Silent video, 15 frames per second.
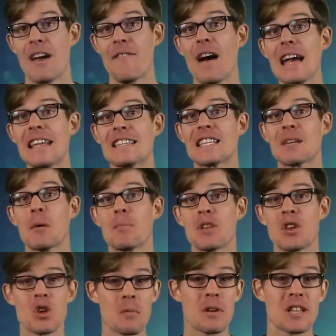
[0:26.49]
If I had to sum up
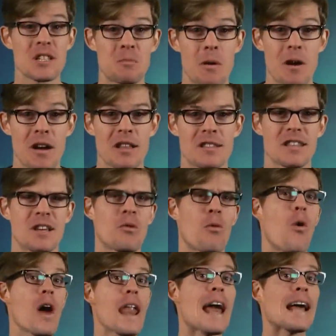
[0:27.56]
the human experience in
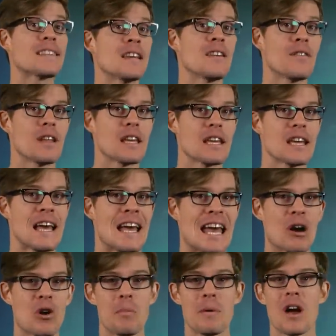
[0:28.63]
one activity,
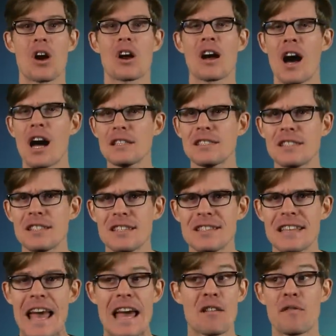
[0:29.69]
it would be our
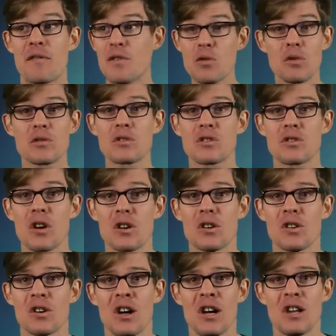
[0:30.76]
constant and futile
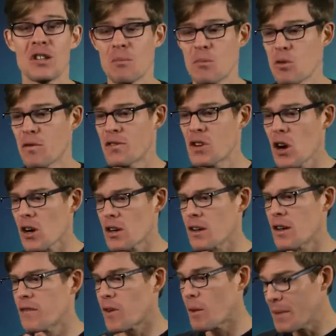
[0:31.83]
struggle to move dirt
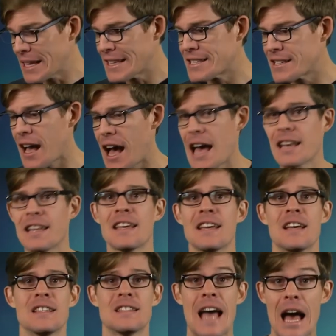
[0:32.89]
from inside
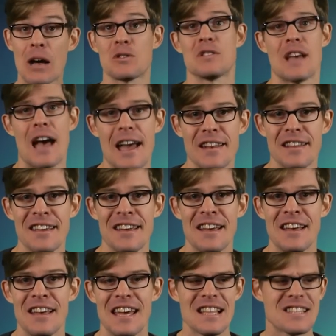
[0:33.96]
to outside.
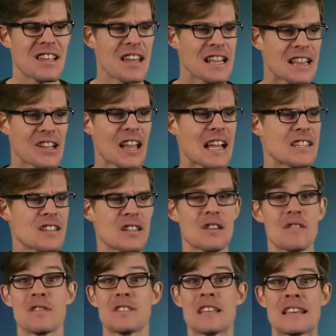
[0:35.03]
It's like the legend
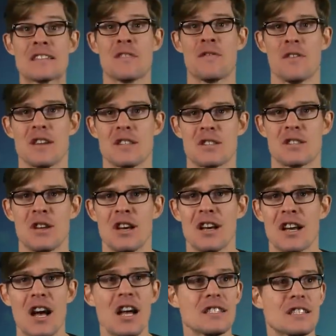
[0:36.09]
of Sisyphus,
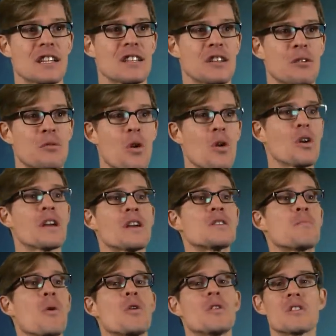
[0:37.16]
constantly rolling
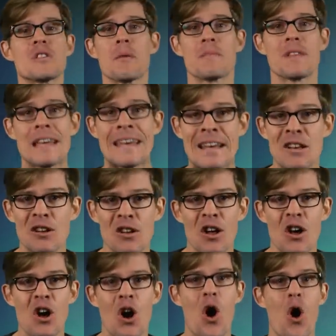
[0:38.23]
his boulder up the
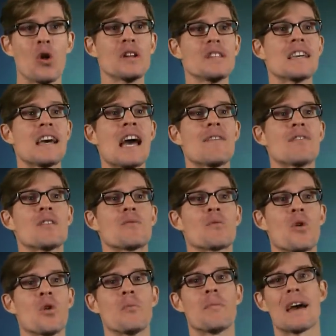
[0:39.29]
hill, only to have it
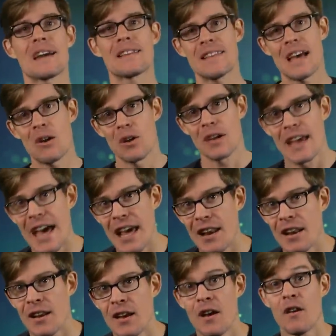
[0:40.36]
roll back down again,
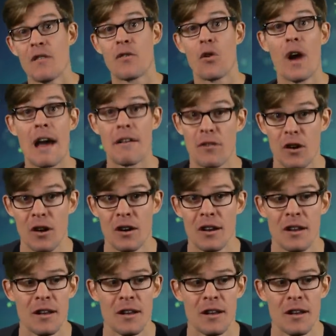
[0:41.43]
forever.